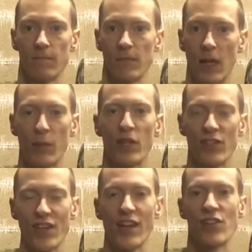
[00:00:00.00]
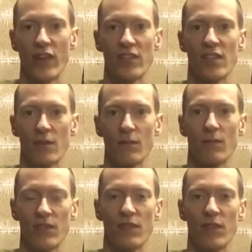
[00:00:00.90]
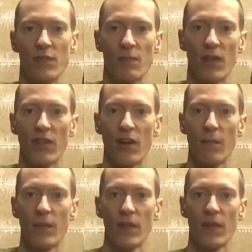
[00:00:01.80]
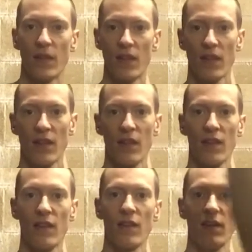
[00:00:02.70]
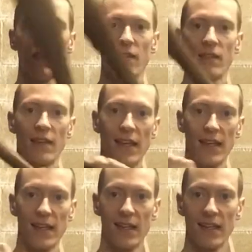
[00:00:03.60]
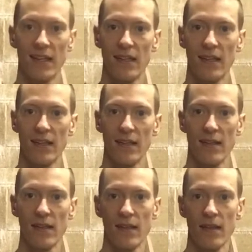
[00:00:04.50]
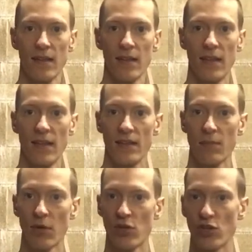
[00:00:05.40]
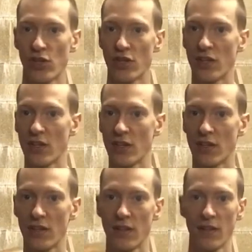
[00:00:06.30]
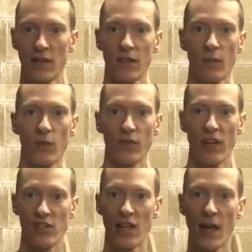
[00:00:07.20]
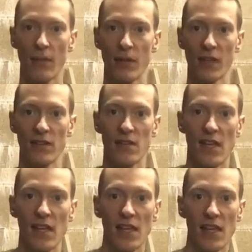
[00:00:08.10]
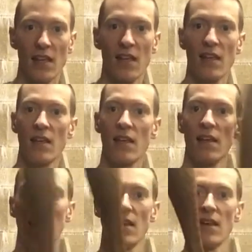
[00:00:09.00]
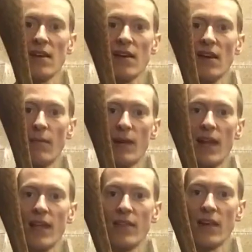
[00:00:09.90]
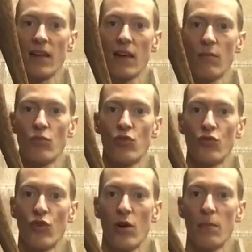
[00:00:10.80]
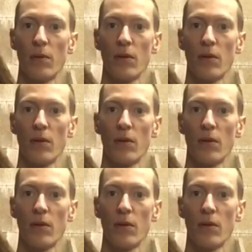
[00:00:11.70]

I'm going to exaggerate it as if it's my thumb to here. This motion, what's actually happening is here, I'm letting the club drop